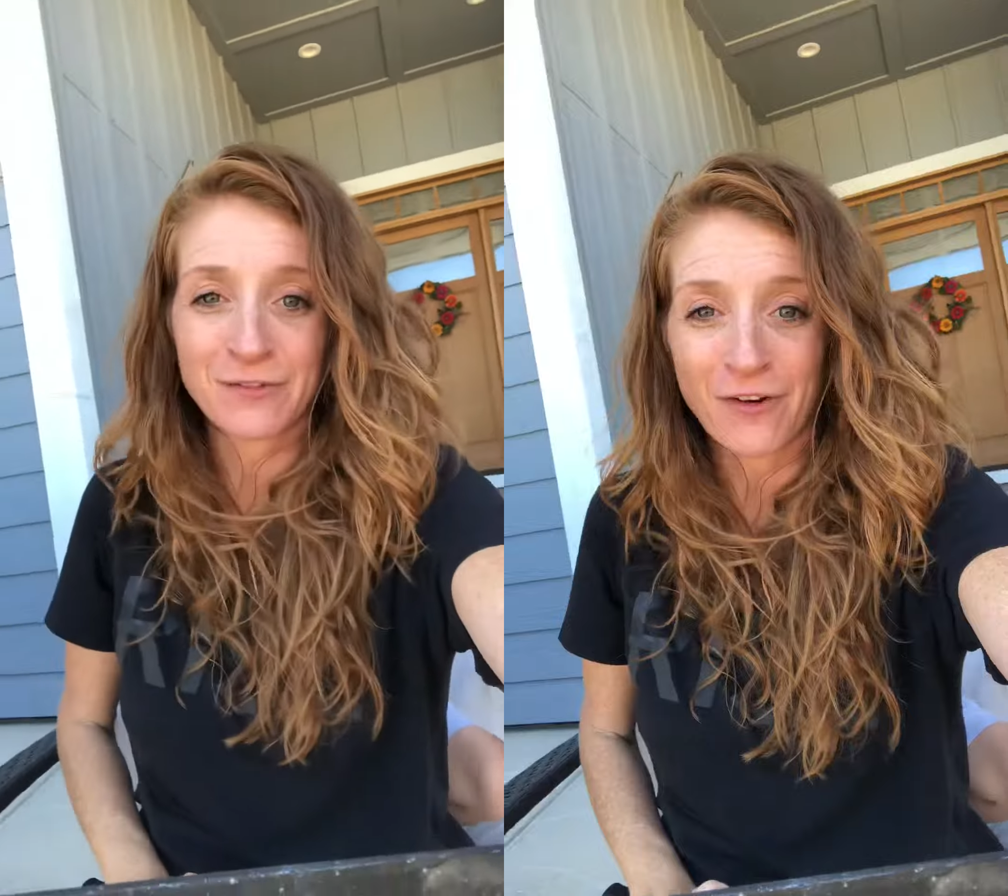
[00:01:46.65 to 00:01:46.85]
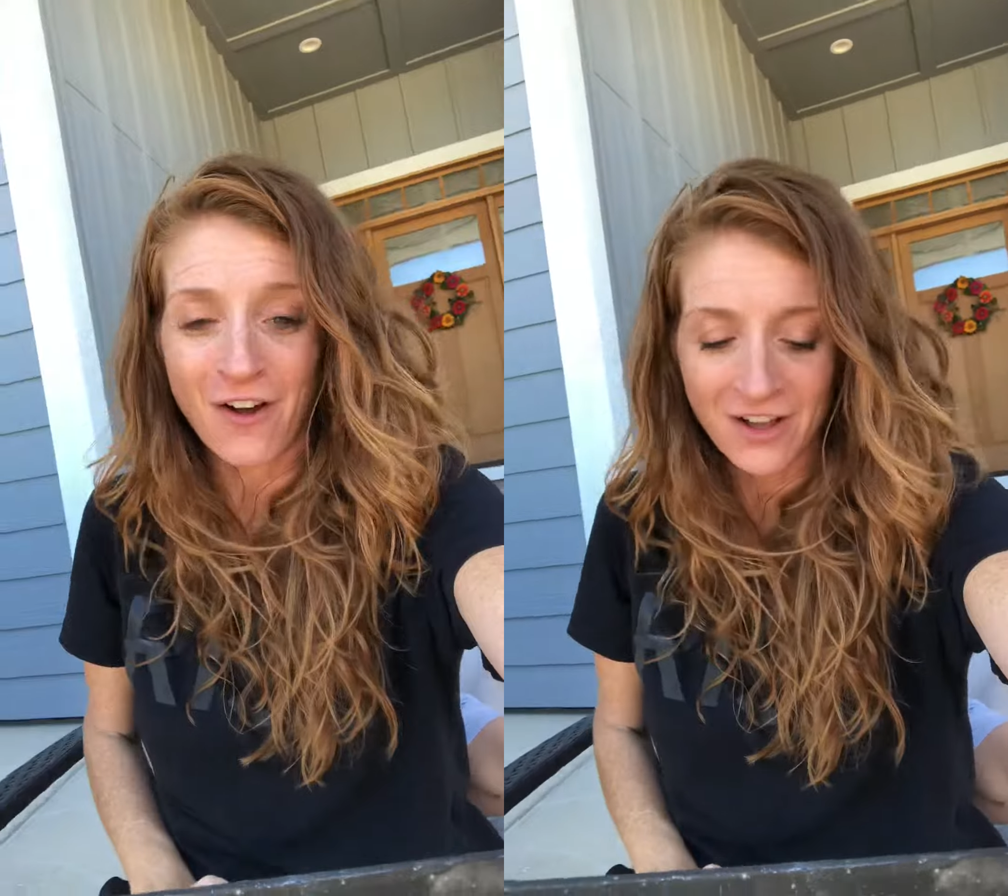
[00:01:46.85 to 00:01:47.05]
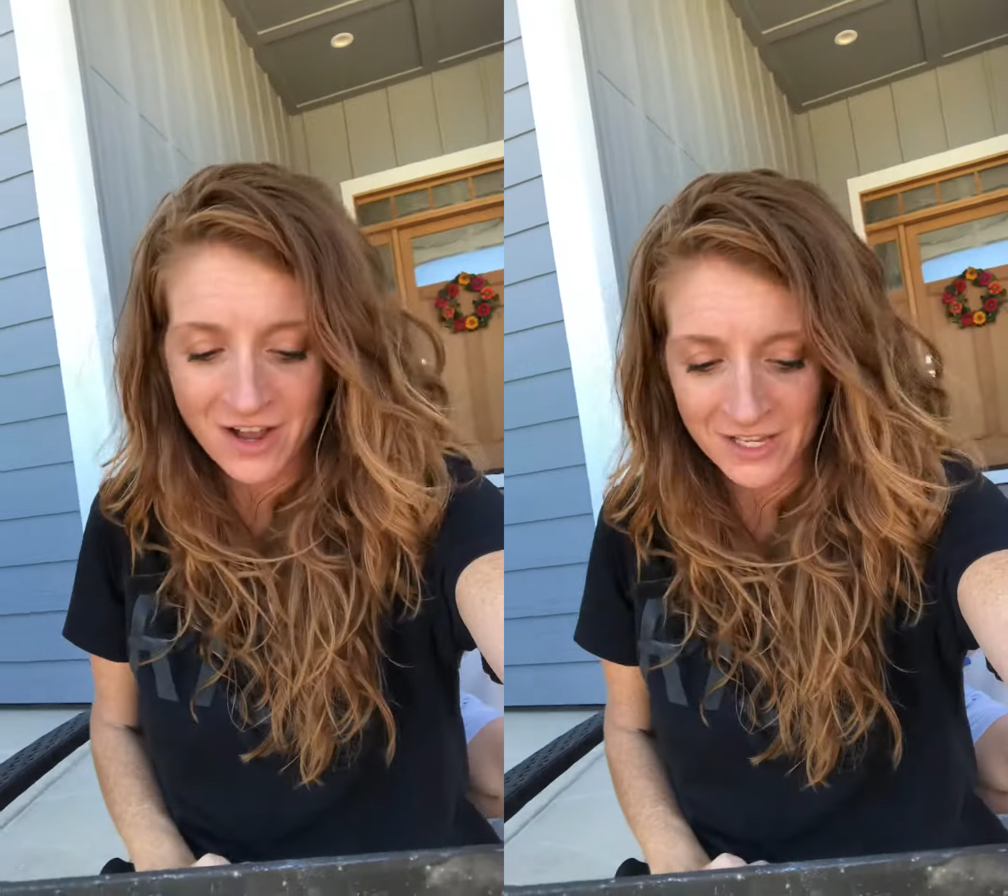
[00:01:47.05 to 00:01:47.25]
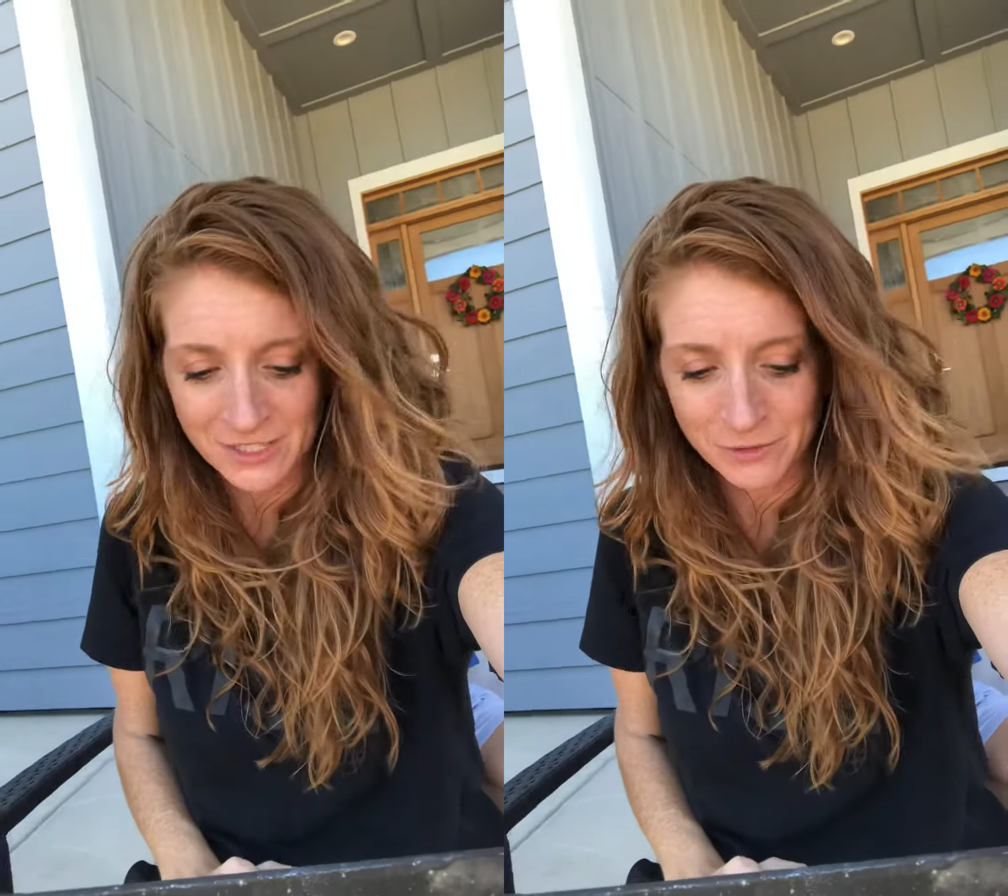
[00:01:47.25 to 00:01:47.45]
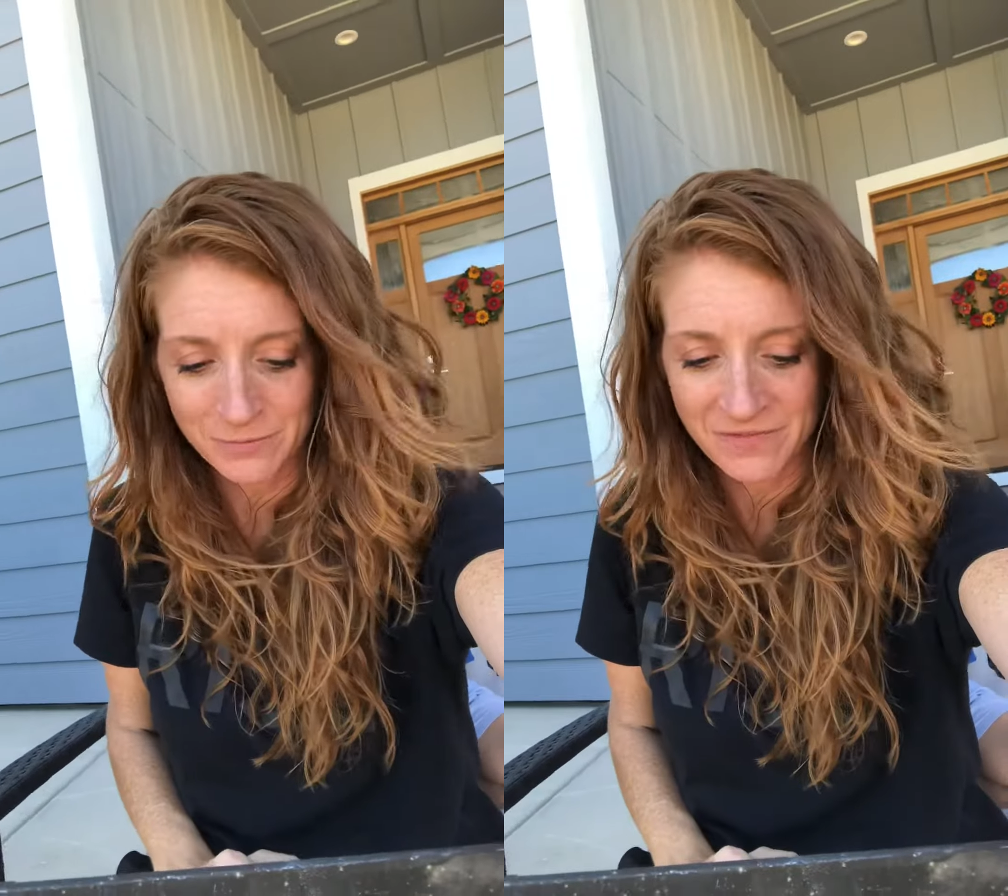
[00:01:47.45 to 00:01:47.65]
for all
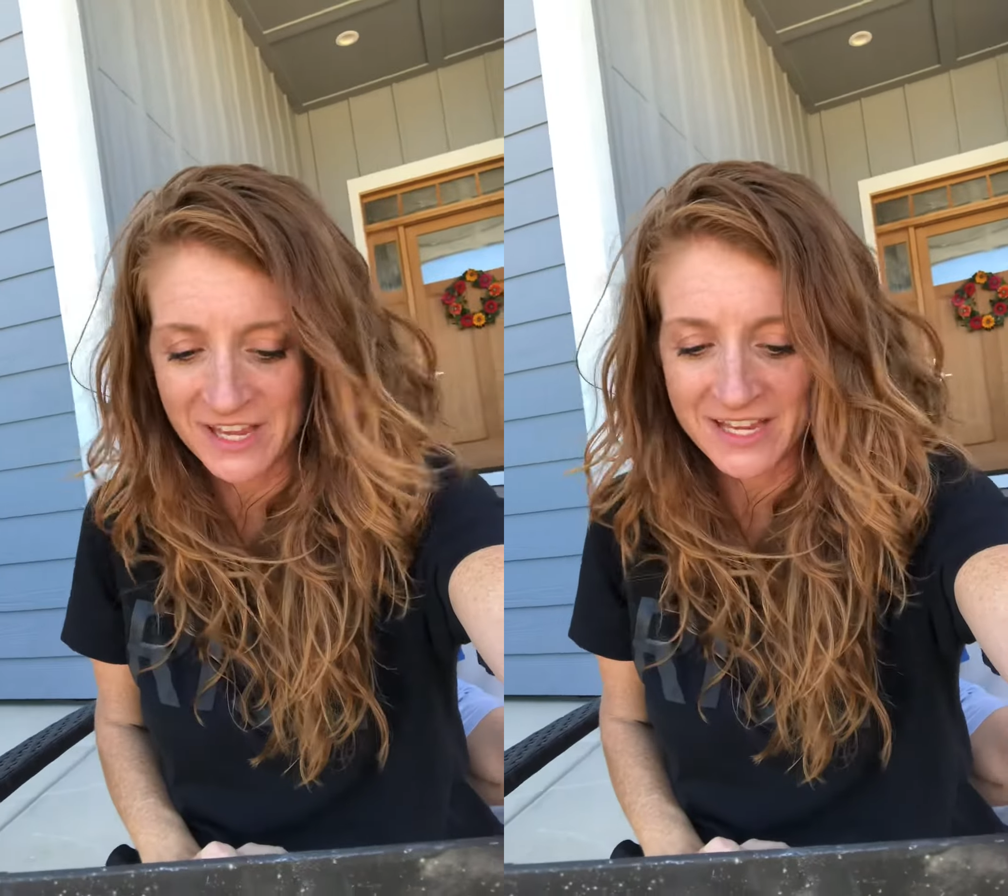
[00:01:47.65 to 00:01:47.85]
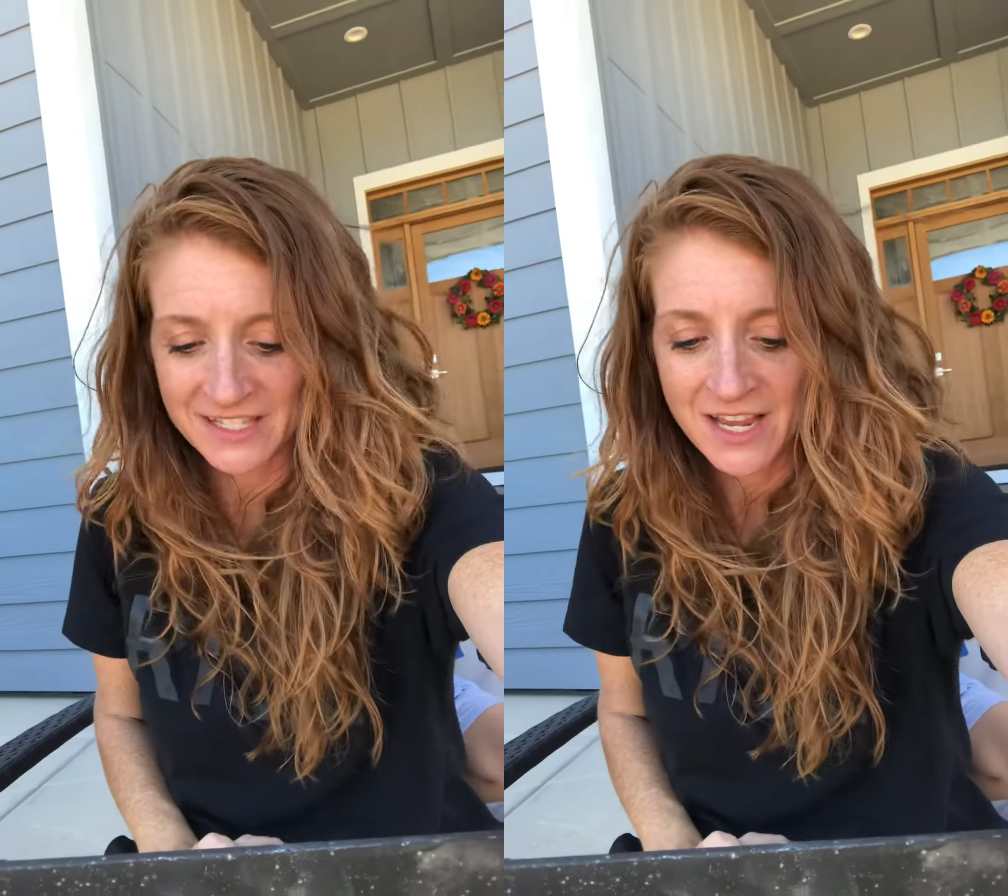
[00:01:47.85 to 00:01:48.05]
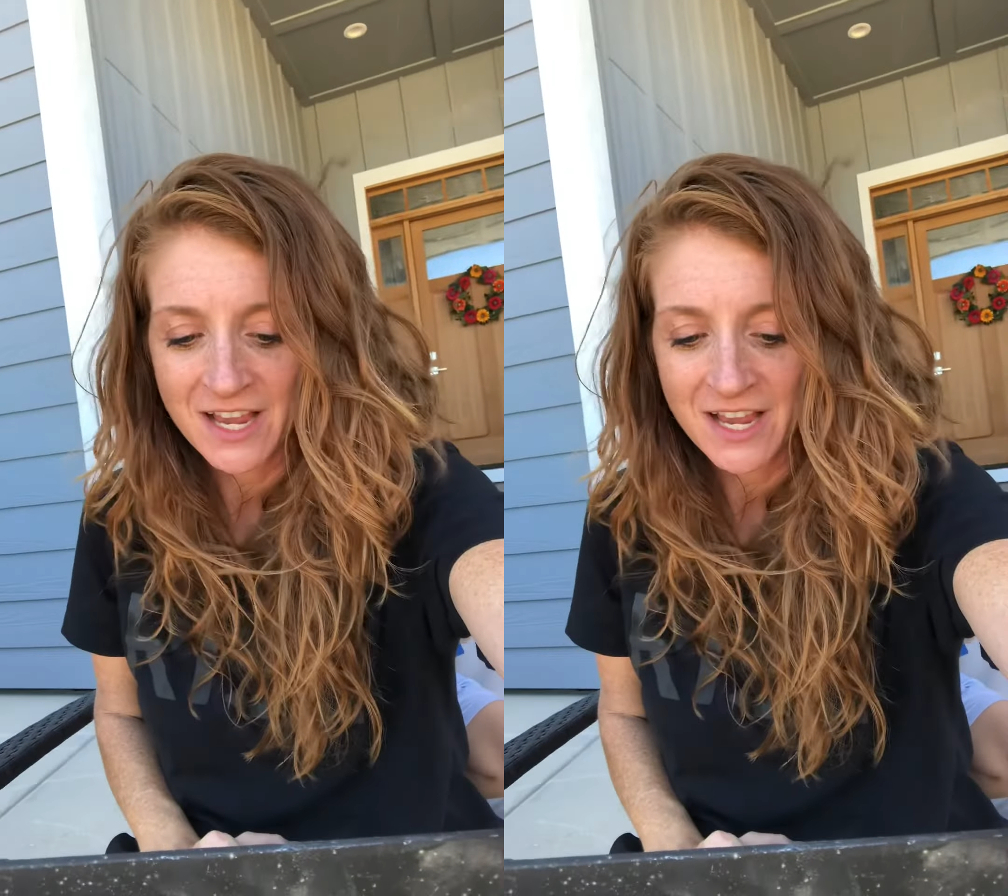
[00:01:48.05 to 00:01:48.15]
costume fees.